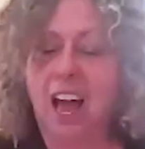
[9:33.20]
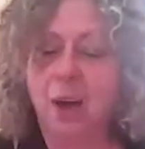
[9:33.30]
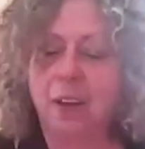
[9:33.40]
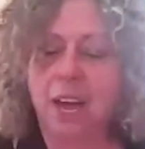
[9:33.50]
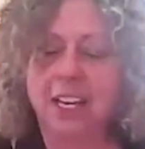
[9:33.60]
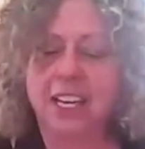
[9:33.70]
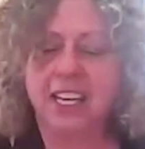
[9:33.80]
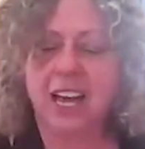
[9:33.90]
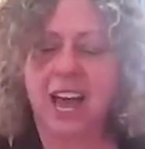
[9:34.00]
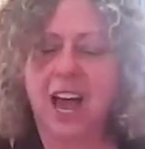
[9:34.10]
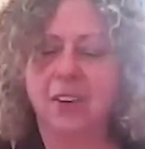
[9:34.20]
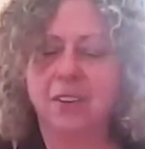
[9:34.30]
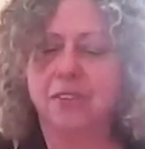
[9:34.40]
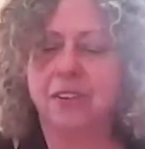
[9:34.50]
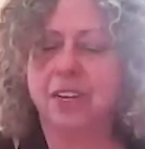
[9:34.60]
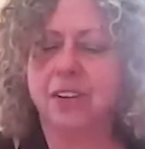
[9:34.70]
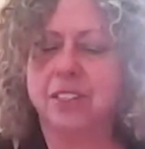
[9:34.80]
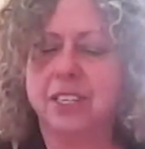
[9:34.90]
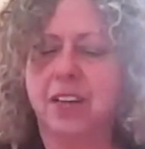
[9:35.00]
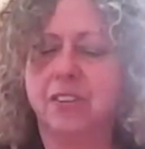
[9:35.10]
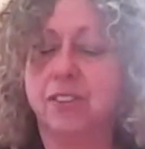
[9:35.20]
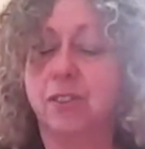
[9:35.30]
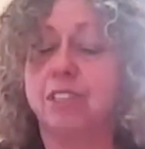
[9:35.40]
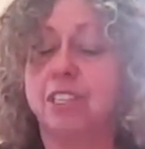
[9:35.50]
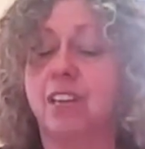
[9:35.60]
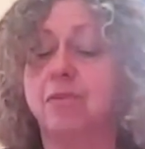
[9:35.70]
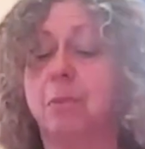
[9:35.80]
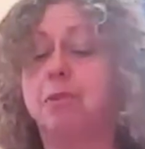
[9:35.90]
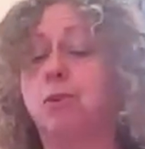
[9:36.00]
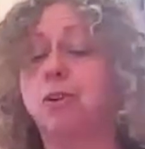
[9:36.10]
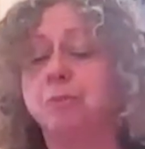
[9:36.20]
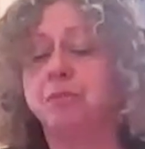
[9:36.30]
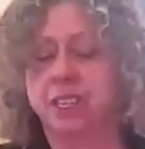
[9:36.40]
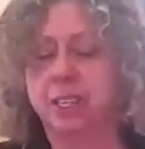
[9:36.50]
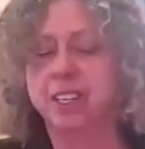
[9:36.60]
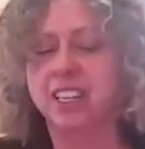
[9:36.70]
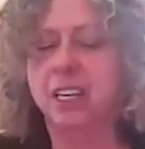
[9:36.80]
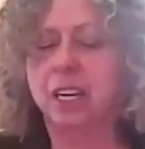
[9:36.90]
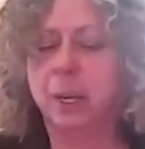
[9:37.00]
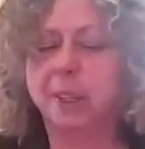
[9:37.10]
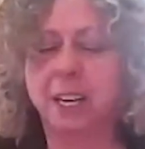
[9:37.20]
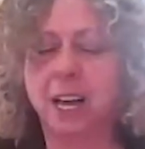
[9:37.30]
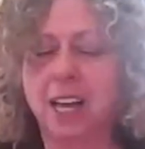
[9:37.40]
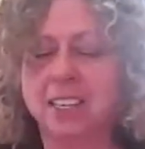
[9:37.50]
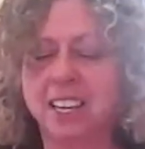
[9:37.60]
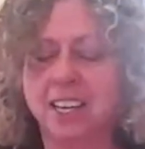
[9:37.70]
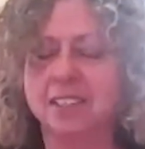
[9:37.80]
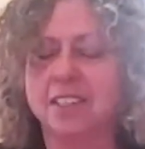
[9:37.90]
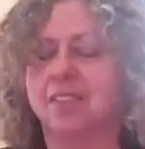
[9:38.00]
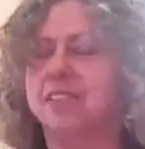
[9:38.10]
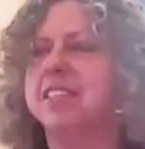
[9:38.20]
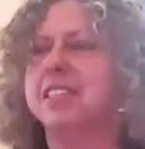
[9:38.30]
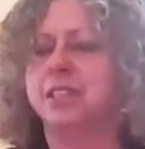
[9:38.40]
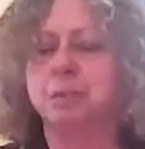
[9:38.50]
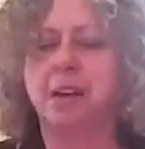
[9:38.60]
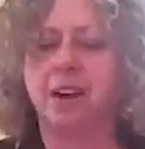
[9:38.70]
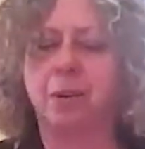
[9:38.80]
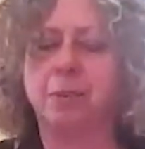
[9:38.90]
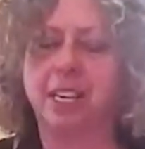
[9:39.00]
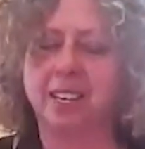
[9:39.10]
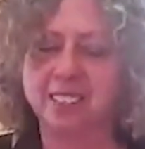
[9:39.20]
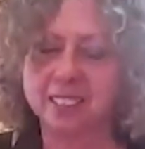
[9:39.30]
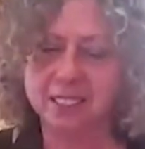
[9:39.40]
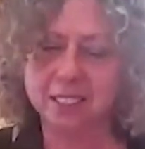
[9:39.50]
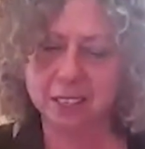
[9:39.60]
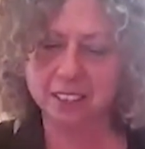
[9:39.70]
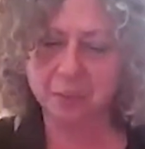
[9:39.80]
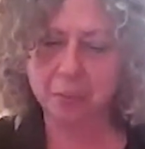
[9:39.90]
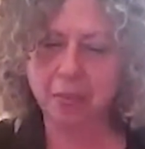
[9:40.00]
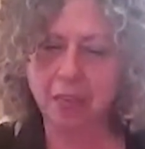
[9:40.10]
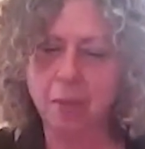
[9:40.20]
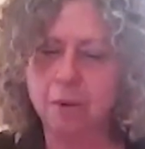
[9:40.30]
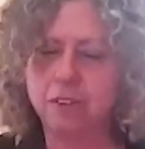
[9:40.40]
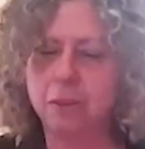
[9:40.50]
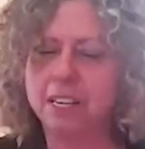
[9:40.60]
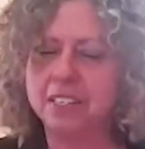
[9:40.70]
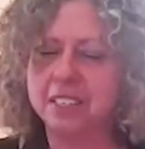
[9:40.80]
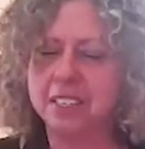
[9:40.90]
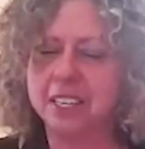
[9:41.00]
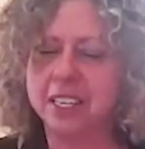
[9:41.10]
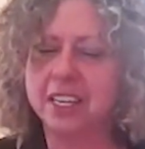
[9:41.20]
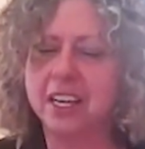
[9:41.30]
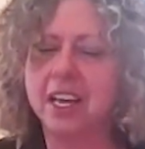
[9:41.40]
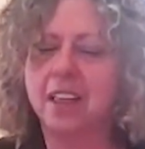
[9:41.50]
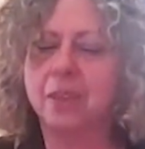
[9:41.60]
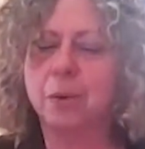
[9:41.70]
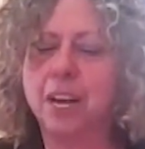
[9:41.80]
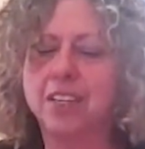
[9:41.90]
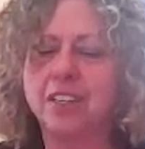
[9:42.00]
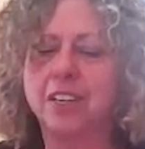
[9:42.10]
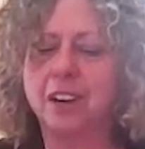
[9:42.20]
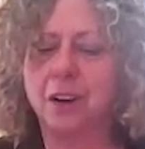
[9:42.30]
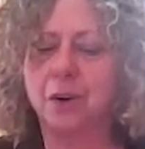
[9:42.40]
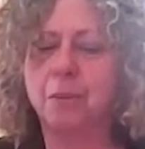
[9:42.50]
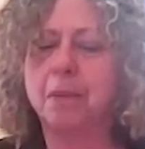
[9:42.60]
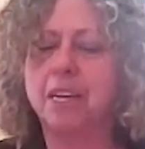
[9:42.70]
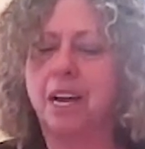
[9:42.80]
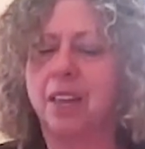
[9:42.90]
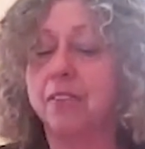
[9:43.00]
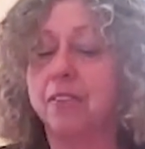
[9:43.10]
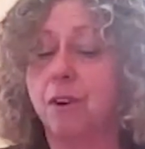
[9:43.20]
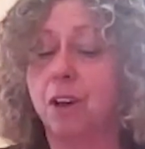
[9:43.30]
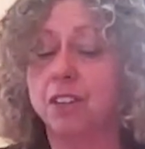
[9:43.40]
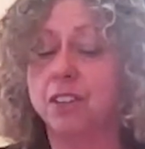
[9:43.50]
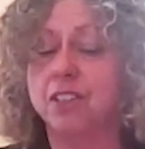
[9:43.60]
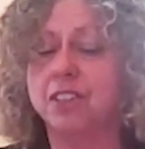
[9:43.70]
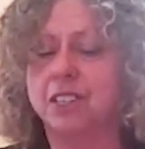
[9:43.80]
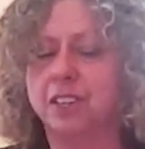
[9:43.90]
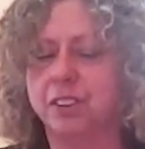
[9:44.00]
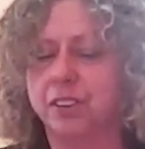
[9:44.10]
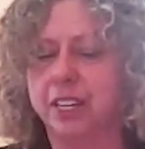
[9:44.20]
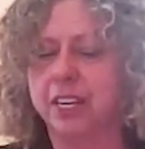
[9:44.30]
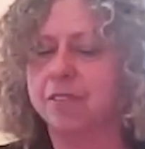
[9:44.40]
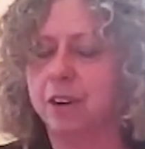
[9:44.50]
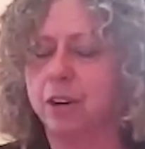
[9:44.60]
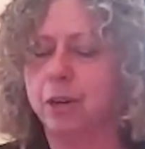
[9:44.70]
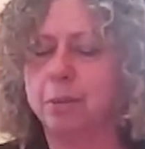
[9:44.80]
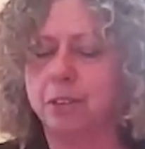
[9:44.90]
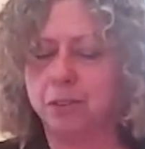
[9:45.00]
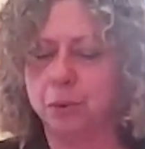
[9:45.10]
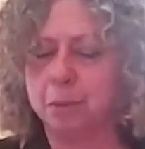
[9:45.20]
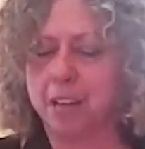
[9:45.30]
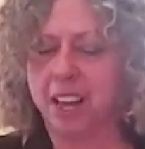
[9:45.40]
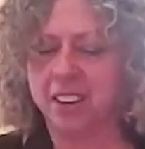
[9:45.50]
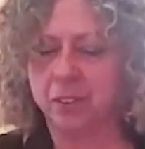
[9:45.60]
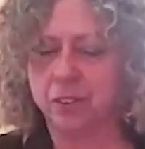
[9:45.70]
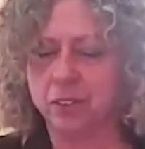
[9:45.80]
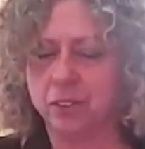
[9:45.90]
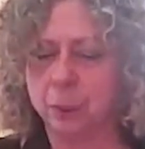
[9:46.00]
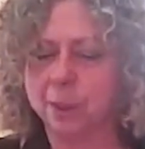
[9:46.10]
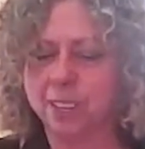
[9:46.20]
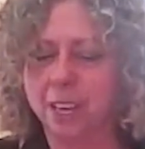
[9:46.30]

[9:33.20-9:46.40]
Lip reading: Outlining how to free ourselves from self-absorption in the context of the 6 paramitas, which are basically the way to go beyond the false security of our habitual patterns